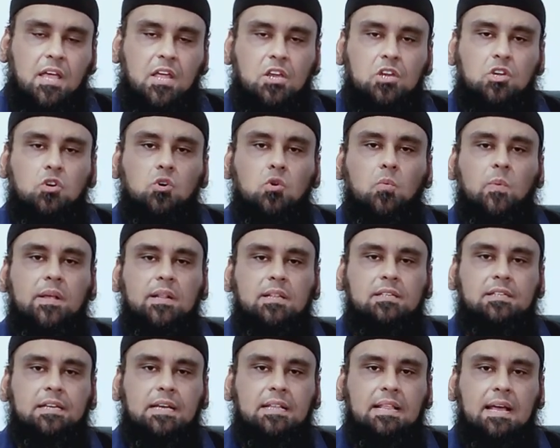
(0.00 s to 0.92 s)
You
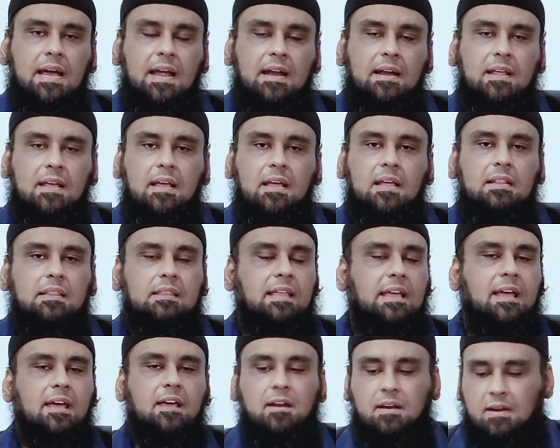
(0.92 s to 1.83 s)
will see that
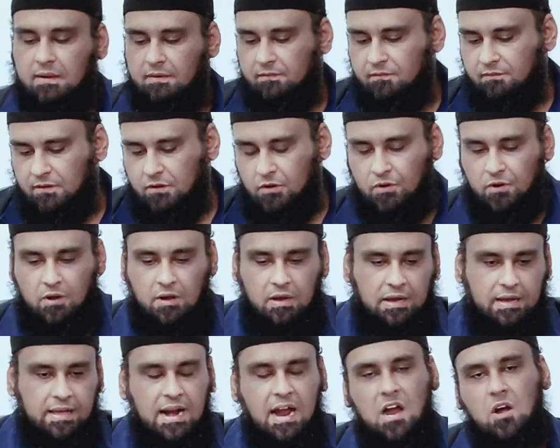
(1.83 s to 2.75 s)
their you
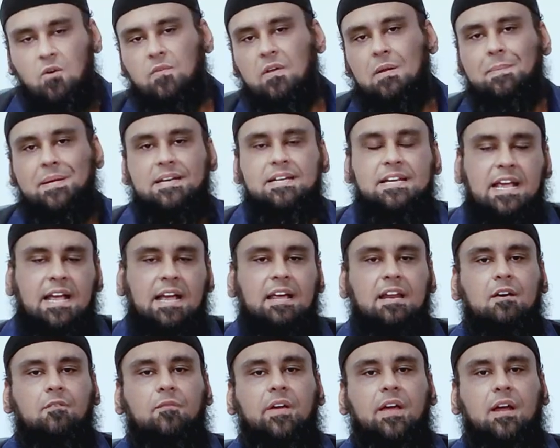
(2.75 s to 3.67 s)
know ground will be
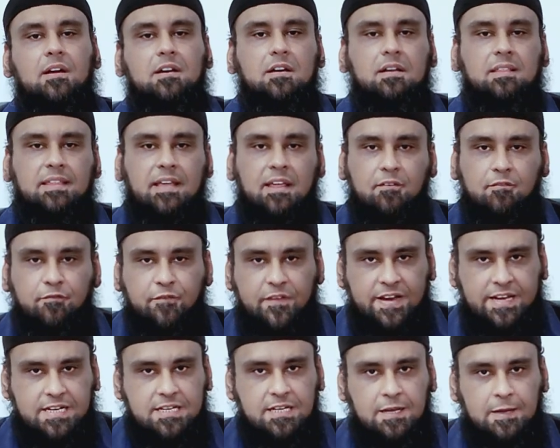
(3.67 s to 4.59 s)
taken away under their
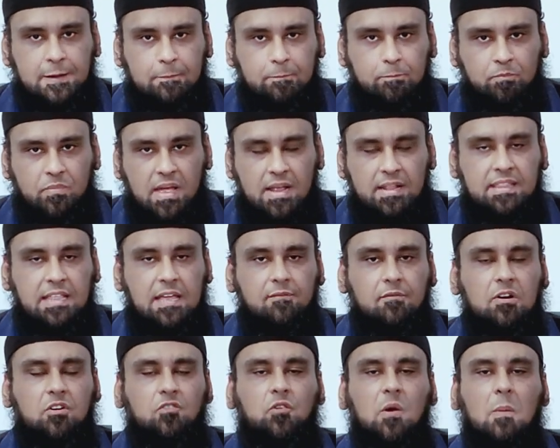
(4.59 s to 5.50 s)
feet, and they
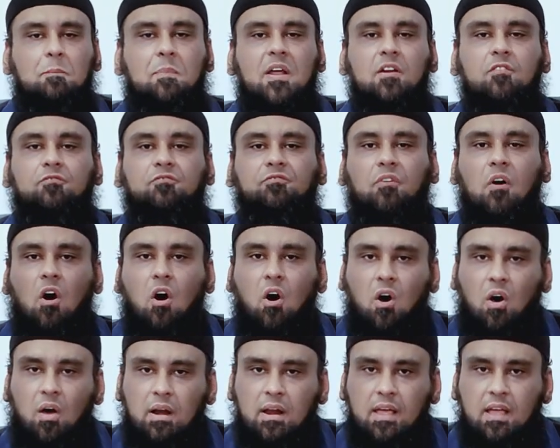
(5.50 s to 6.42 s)
will trip and
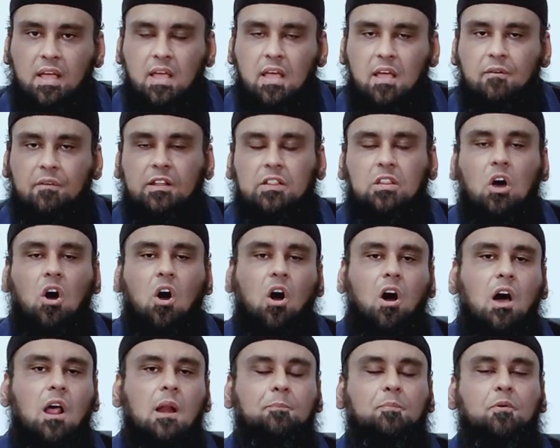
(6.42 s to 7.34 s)
fall with
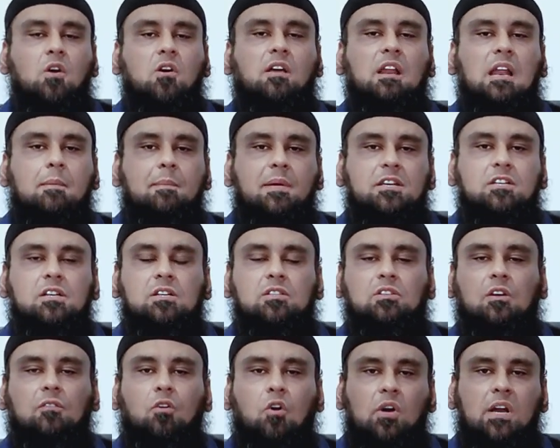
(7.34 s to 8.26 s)
all
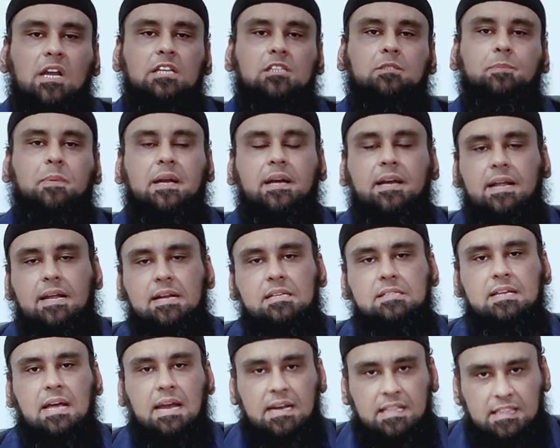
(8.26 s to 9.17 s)
proclamations of Holy Spirit
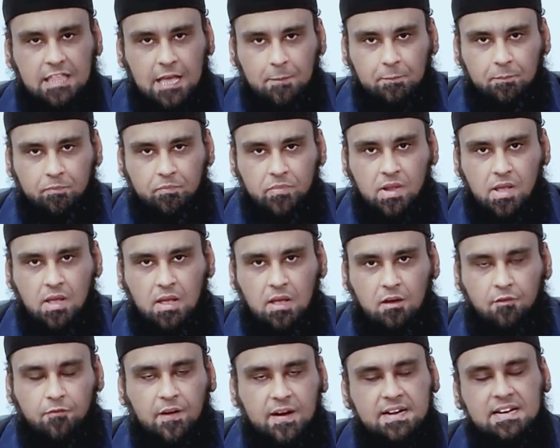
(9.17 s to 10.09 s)
inside them.
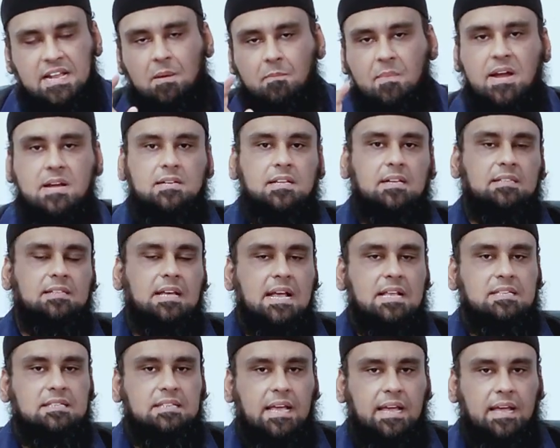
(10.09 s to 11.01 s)
Fundamentals,
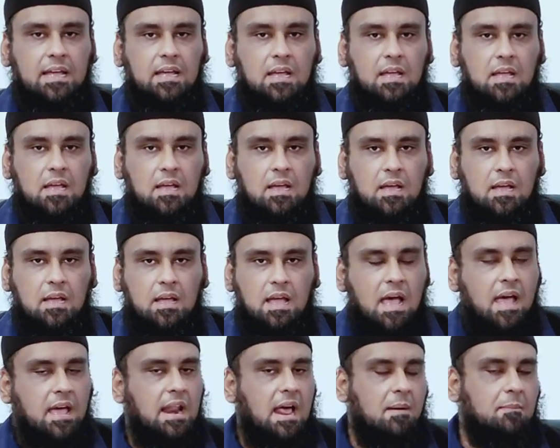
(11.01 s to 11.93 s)
I say,
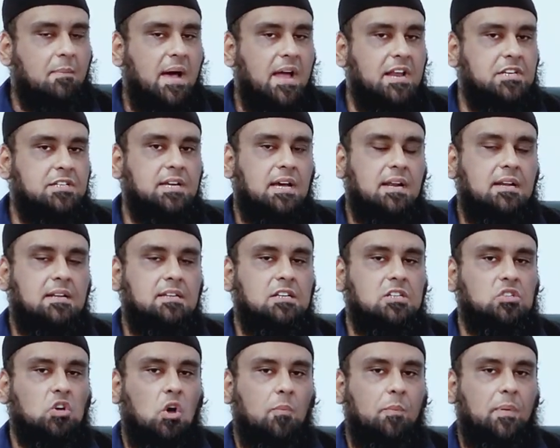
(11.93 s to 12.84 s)
and uh, my challenge
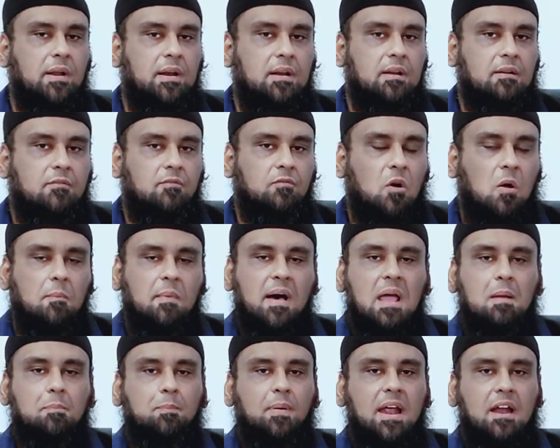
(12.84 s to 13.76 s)
is open from
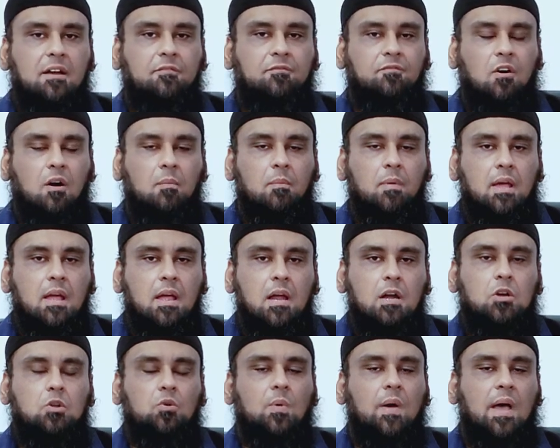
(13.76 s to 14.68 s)
my platform
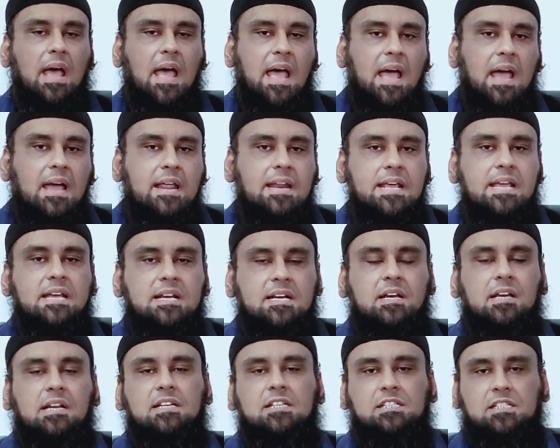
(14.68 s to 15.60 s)
to any
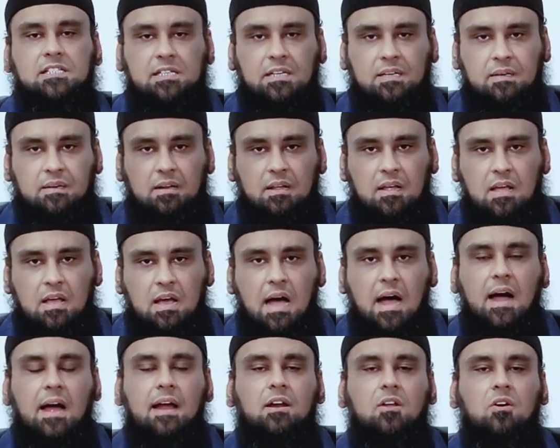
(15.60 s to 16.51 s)
Christian.
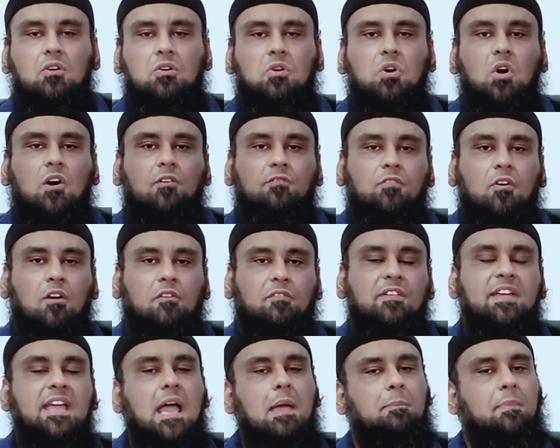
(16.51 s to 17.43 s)
I don't go for
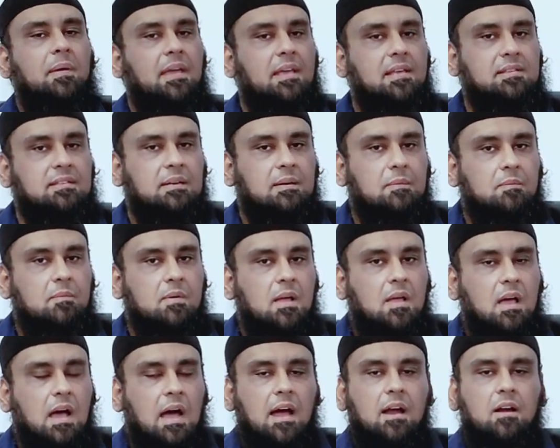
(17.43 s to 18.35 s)

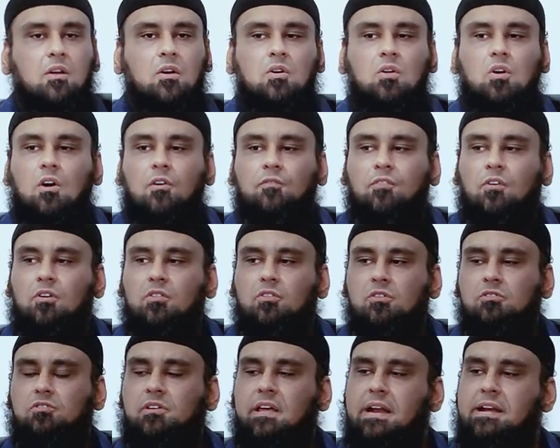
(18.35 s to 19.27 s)
VIPism. I don't go for
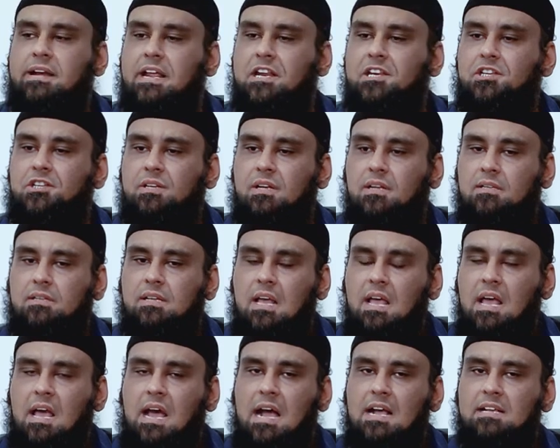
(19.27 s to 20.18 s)
those credentials.
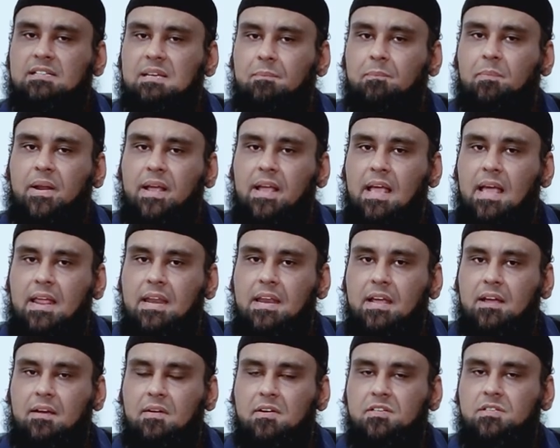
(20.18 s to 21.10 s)
I say bring
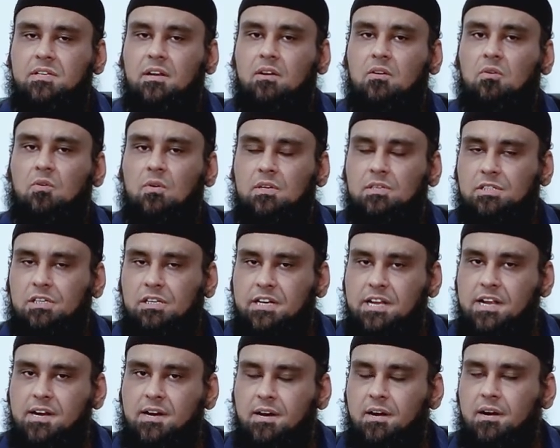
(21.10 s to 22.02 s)
any Christian who is
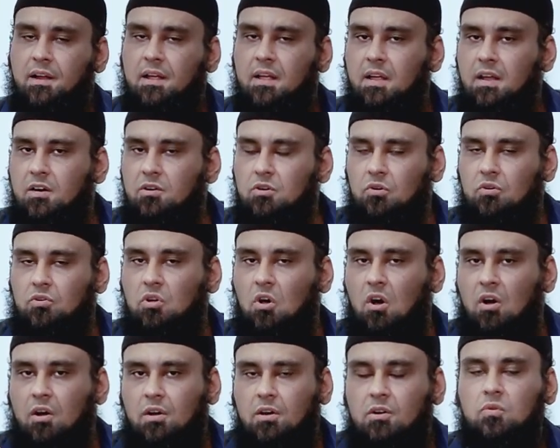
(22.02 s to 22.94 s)
dare to
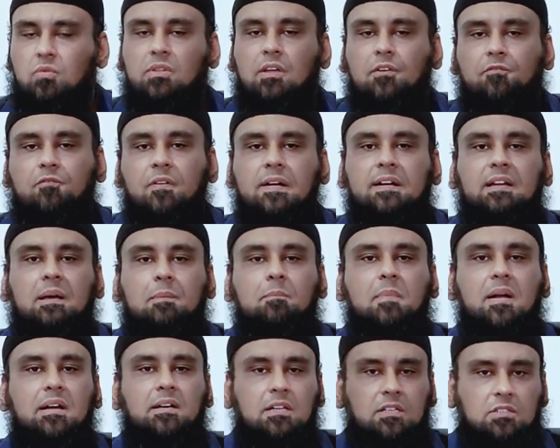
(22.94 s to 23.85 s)
talk to the
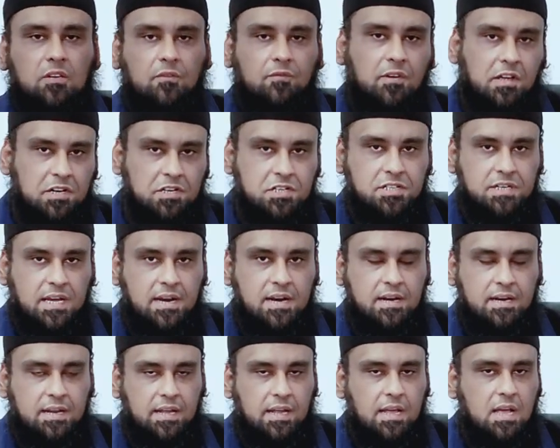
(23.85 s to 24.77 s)
fundamentals of
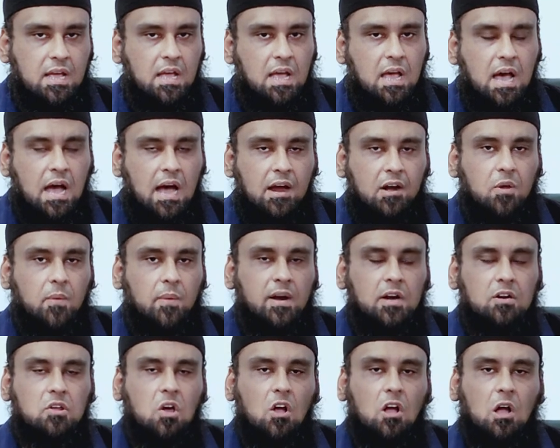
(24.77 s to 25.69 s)
Christianity. I don't
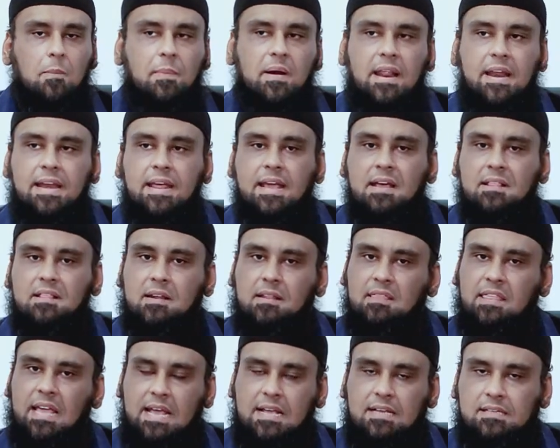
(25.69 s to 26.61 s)
want to talk about any other
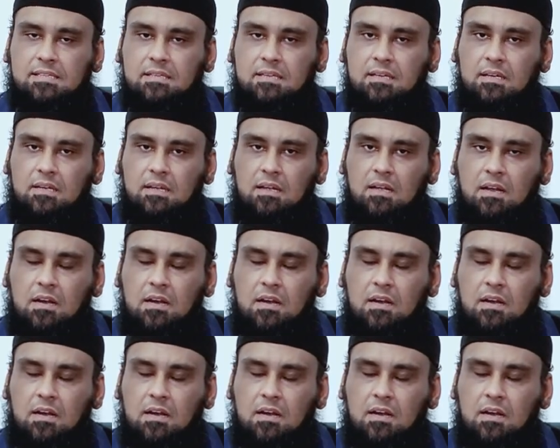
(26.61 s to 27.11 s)
things.